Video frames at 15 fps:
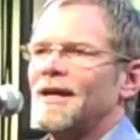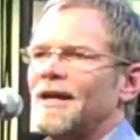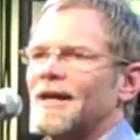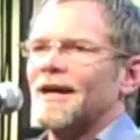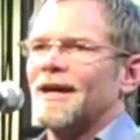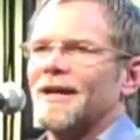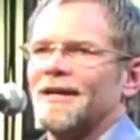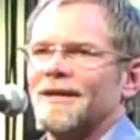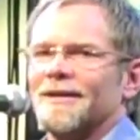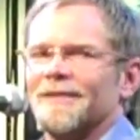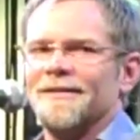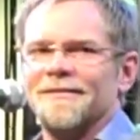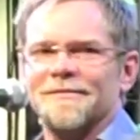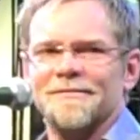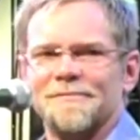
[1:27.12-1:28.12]
I
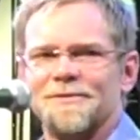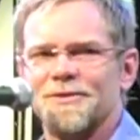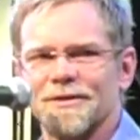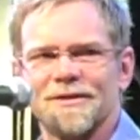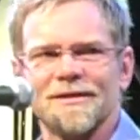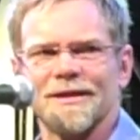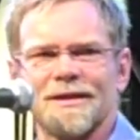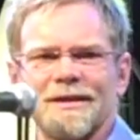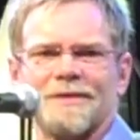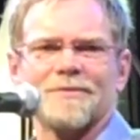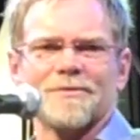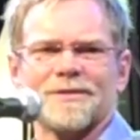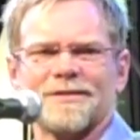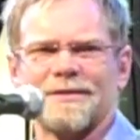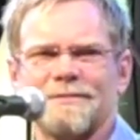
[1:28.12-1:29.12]
took, I think it
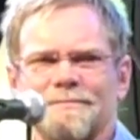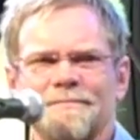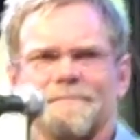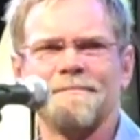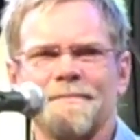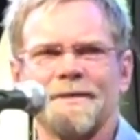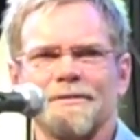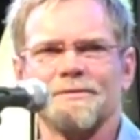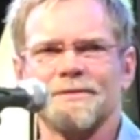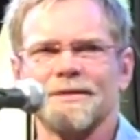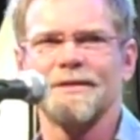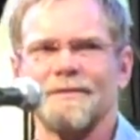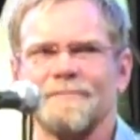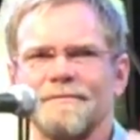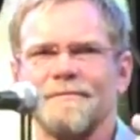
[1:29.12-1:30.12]
was a
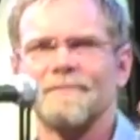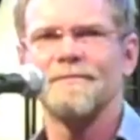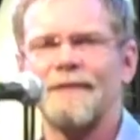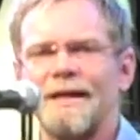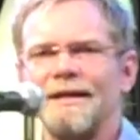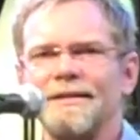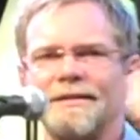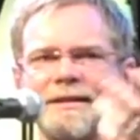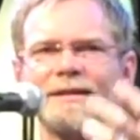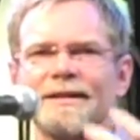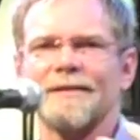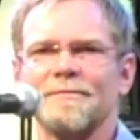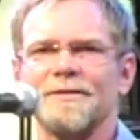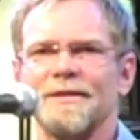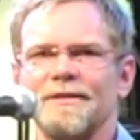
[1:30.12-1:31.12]
810,
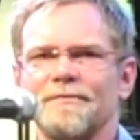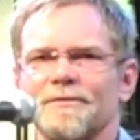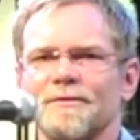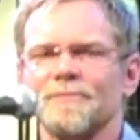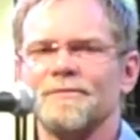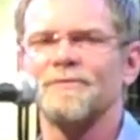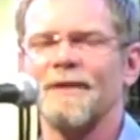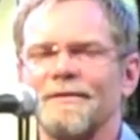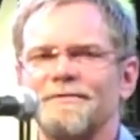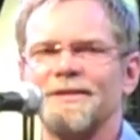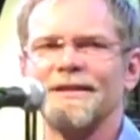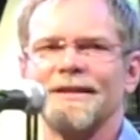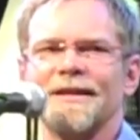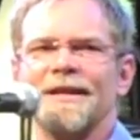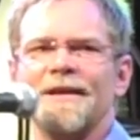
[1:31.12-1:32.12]
I believe, or
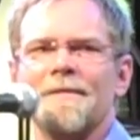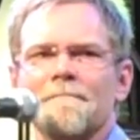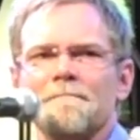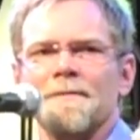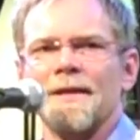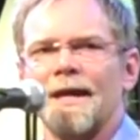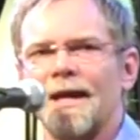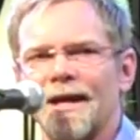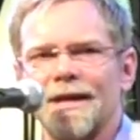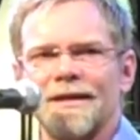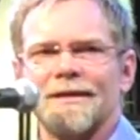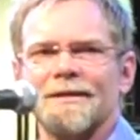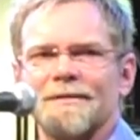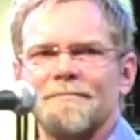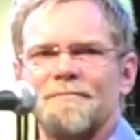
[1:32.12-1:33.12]
510,
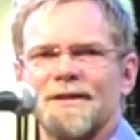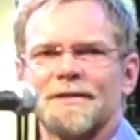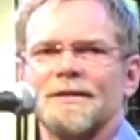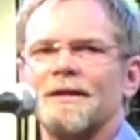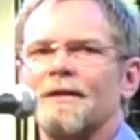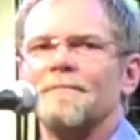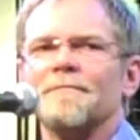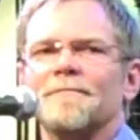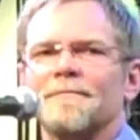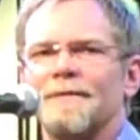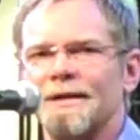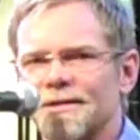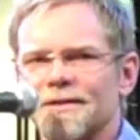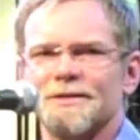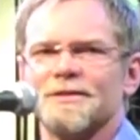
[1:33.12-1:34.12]
and picked it up,
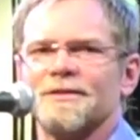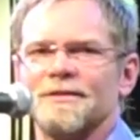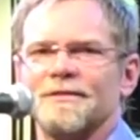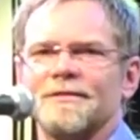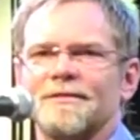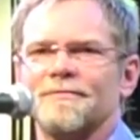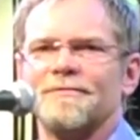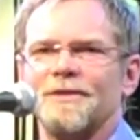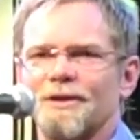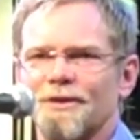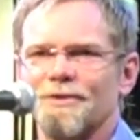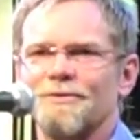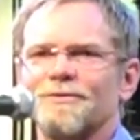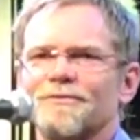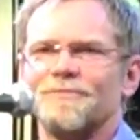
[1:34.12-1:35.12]
and just,
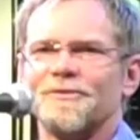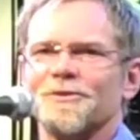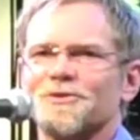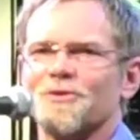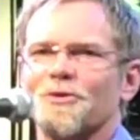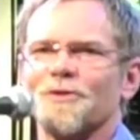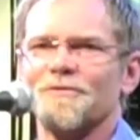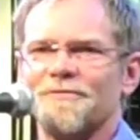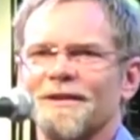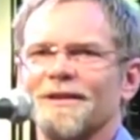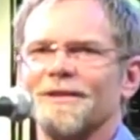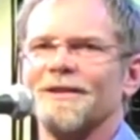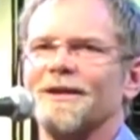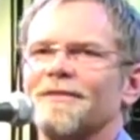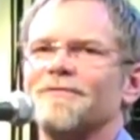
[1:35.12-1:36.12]
first chord, fell
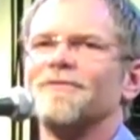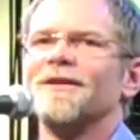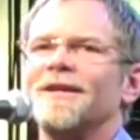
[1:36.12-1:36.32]
in love,